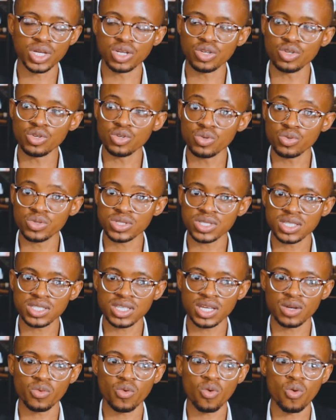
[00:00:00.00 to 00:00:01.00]
can use
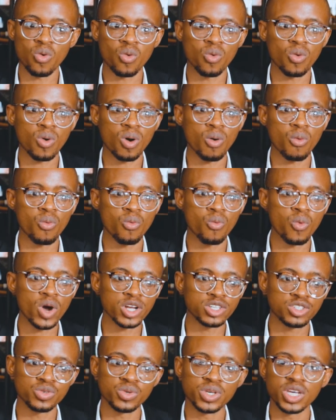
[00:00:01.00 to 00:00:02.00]
this and, or
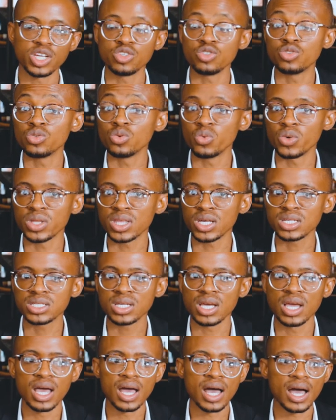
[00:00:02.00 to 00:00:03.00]
what you can do with
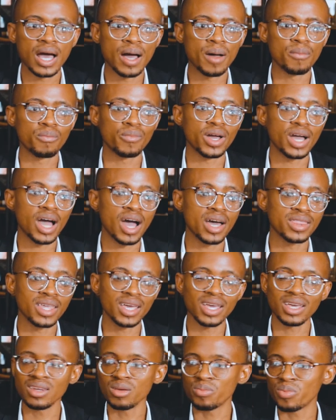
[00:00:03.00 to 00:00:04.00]
it. Mm. Um, are
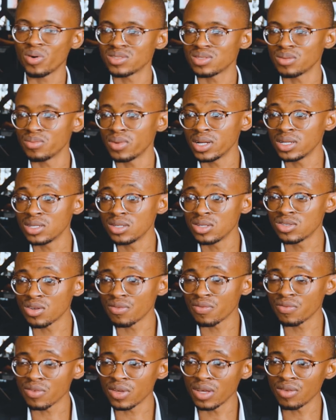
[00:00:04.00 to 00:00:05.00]
there any possibilities
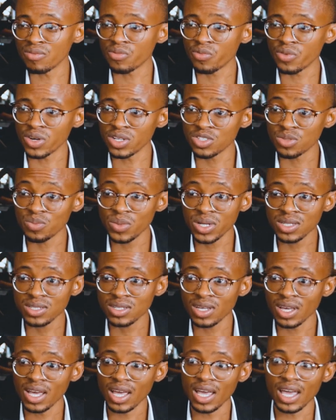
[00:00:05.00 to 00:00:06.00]
of
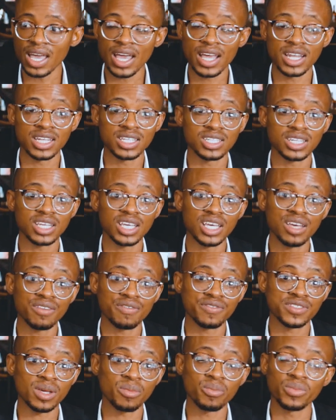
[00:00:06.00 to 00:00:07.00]
infringement? Mm. And
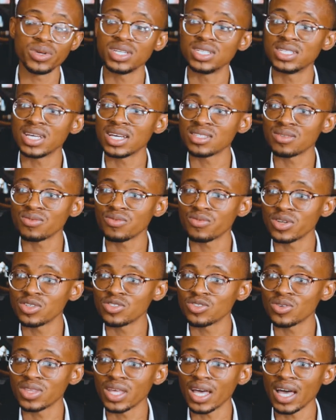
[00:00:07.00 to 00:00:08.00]
if somebody does
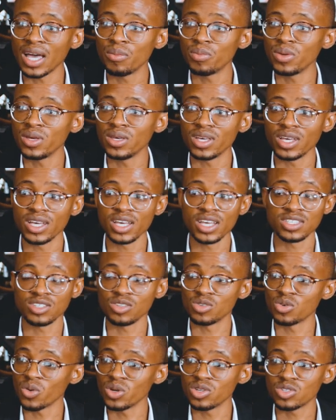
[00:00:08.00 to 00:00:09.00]
infringe on the IP, is
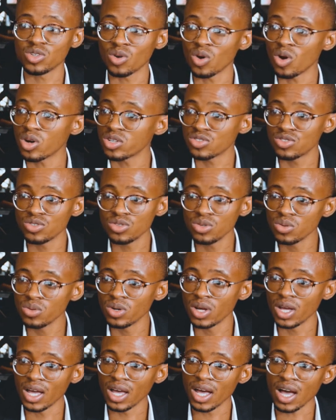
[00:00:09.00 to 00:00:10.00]
it going to cost you?
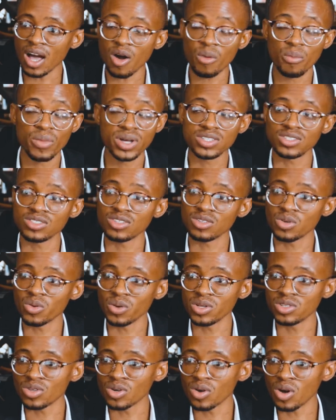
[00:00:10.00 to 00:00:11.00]
Mm. How much is it
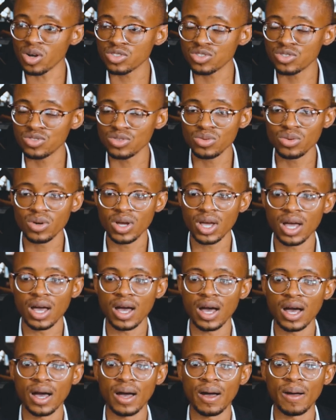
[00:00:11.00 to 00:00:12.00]
going to cost you?
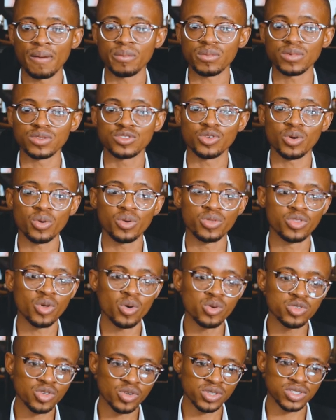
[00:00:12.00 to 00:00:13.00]
Hmm. Um, so those